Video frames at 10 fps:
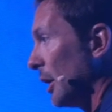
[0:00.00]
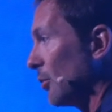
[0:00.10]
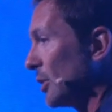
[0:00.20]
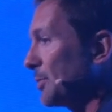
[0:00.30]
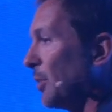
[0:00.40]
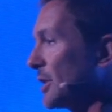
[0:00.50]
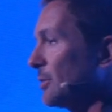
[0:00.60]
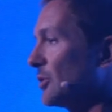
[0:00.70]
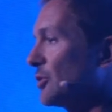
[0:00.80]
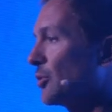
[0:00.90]
it was
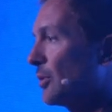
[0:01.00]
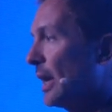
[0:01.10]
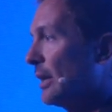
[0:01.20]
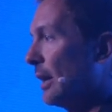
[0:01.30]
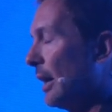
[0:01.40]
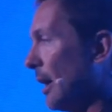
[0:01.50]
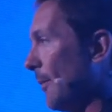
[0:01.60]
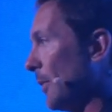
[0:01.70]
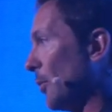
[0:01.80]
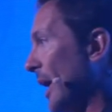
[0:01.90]
possible to create a
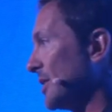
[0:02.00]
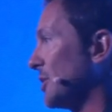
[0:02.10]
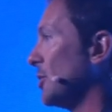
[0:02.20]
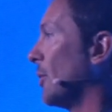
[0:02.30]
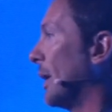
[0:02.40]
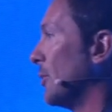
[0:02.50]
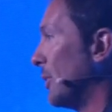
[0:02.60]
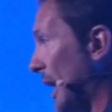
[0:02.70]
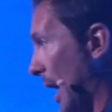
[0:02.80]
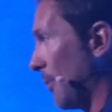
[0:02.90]
rescue and
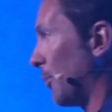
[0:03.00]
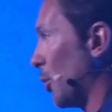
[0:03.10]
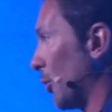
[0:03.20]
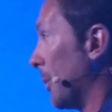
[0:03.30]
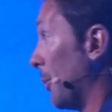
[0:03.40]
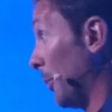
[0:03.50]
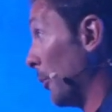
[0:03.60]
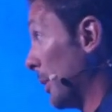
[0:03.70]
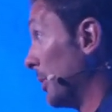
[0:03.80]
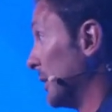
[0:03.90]
rehab program,
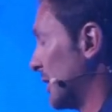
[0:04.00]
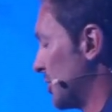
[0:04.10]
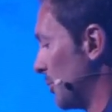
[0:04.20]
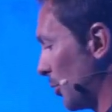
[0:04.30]
rehabilitation